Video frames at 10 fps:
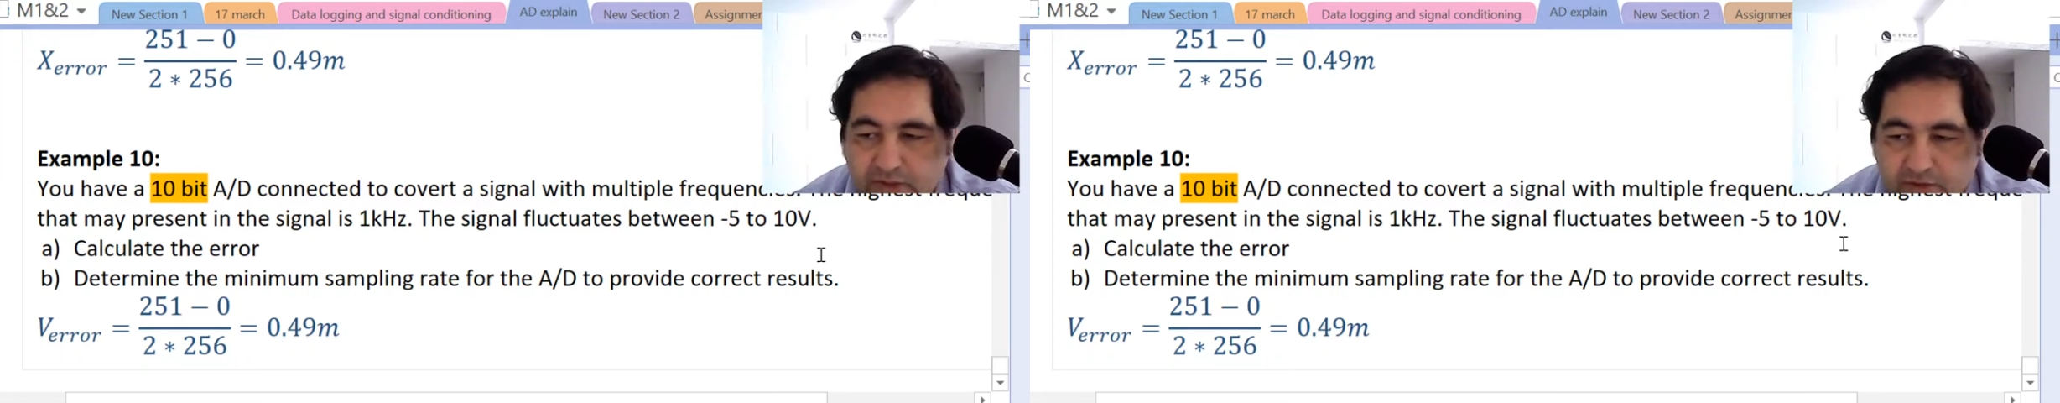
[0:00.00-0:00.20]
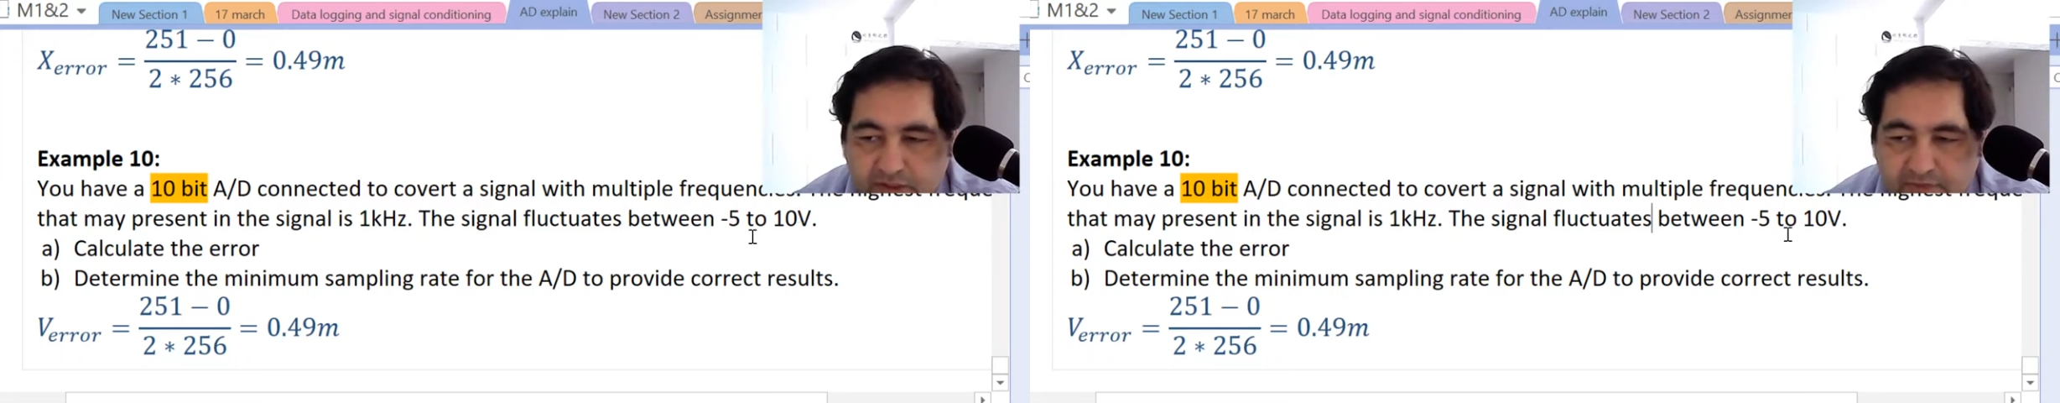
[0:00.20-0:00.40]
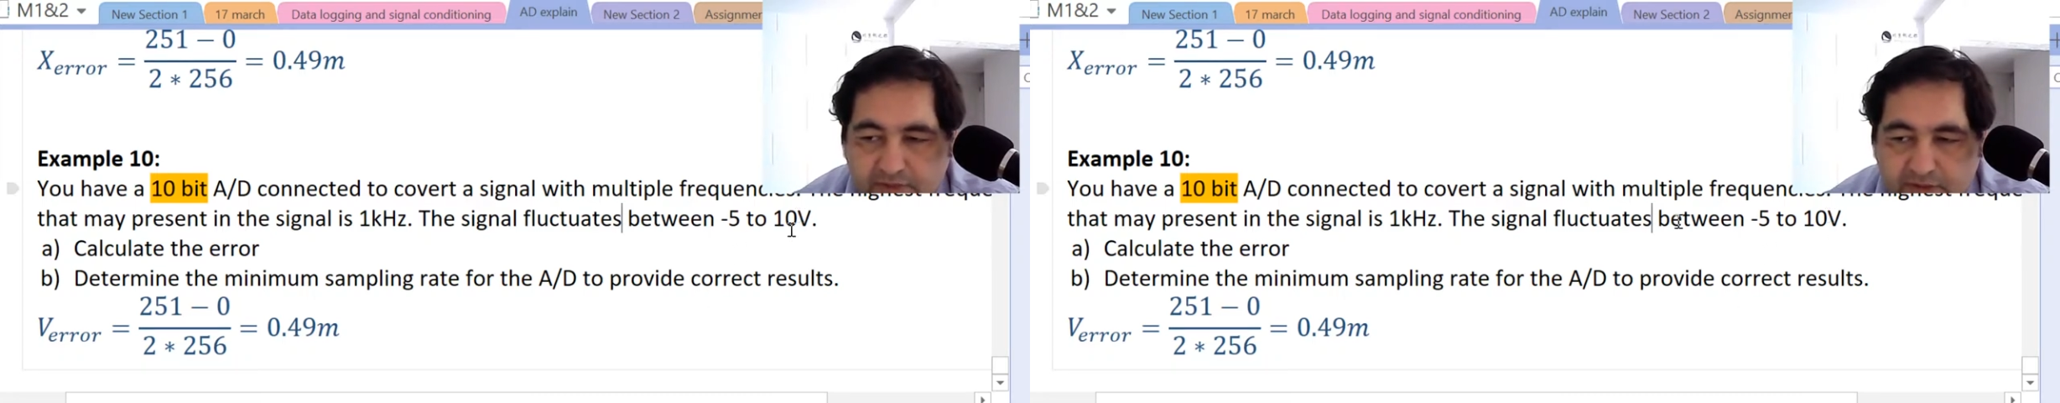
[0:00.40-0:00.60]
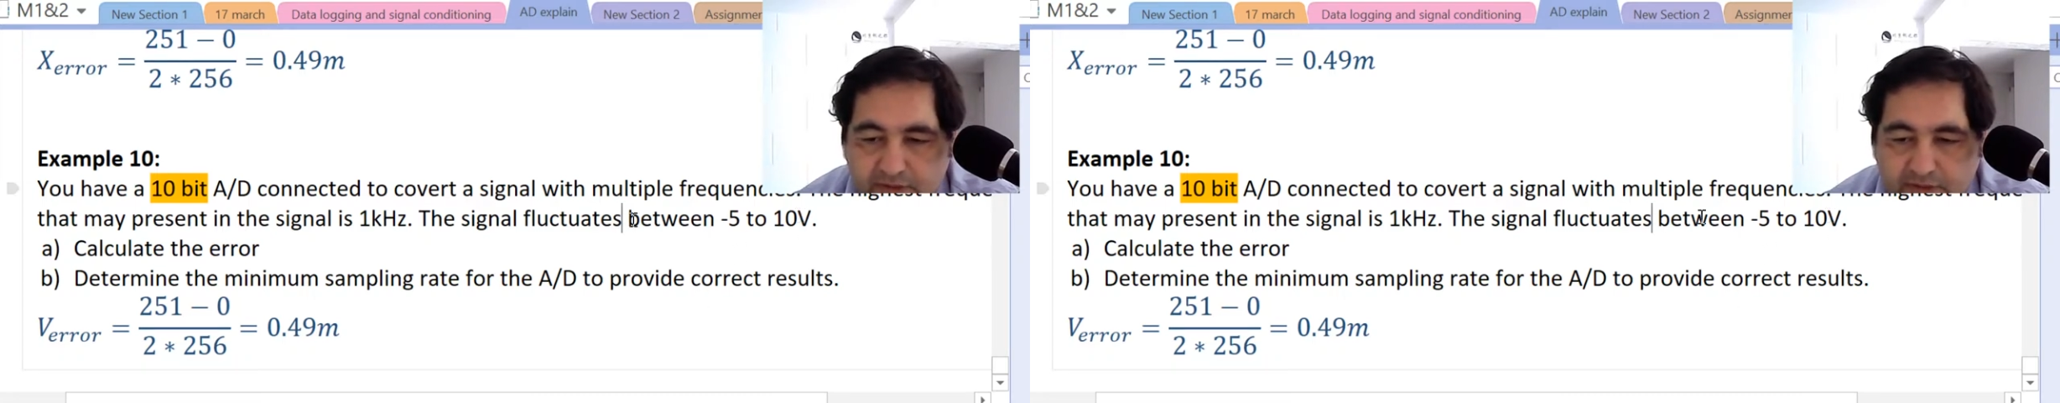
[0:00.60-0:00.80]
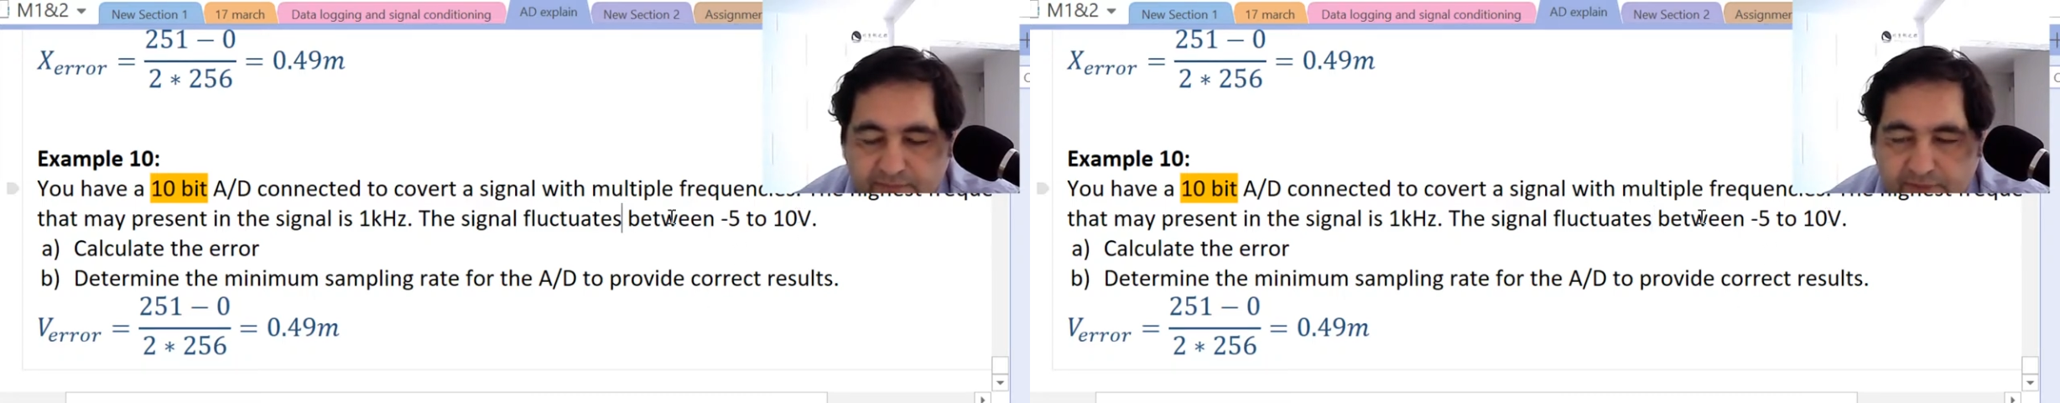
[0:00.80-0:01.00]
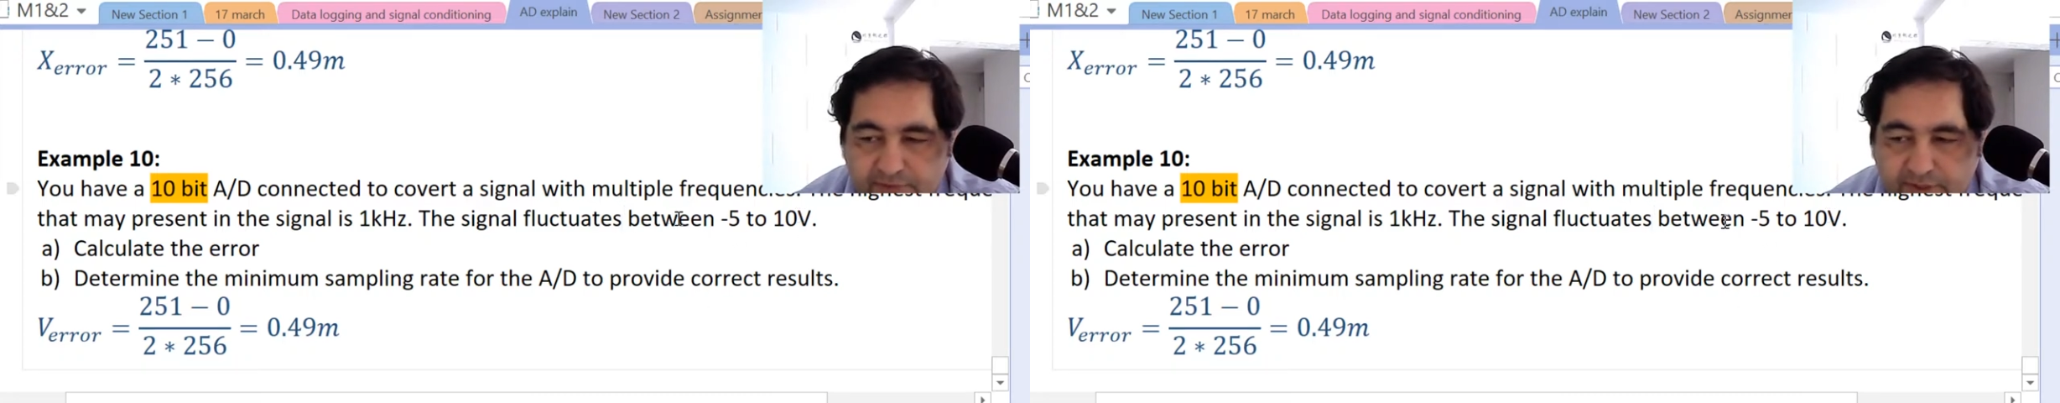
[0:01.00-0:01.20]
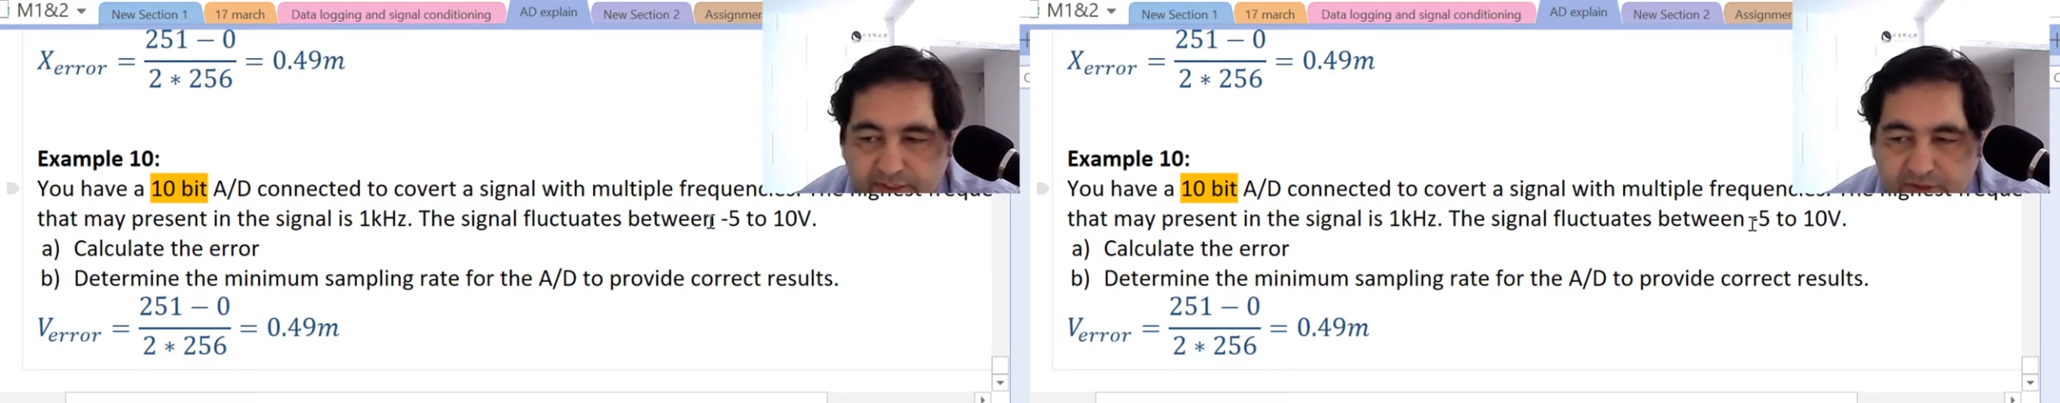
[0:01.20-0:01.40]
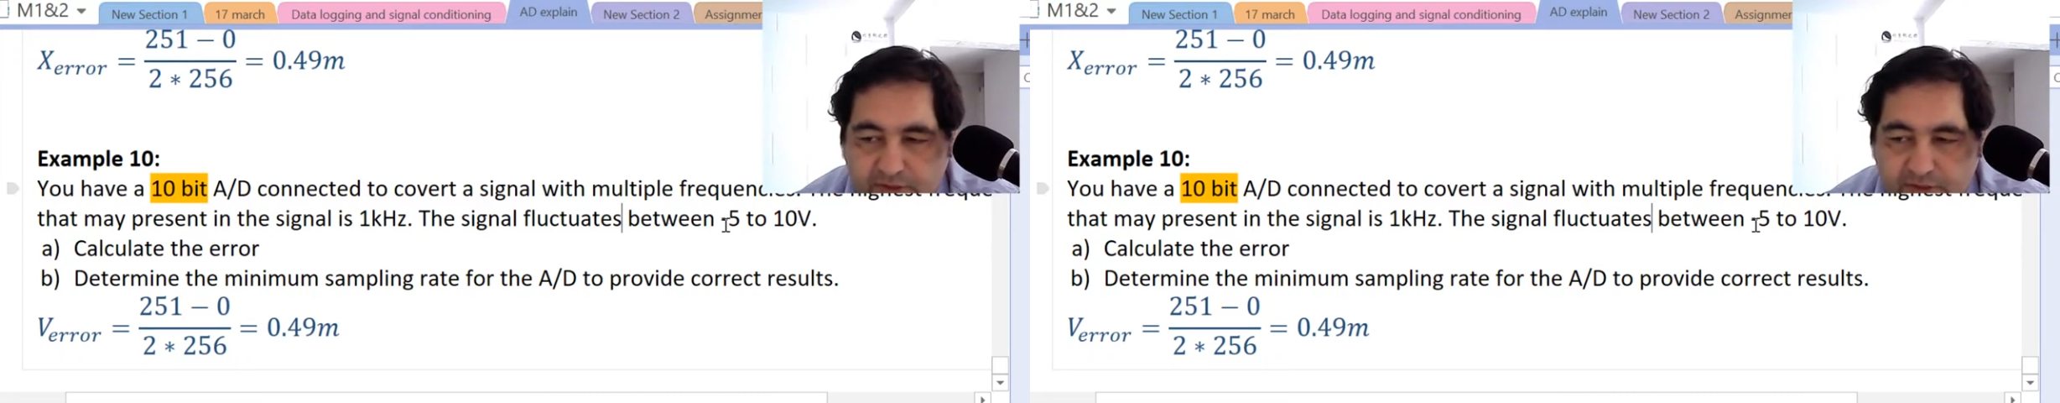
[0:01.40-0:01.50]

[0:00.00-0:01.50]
give it a different range.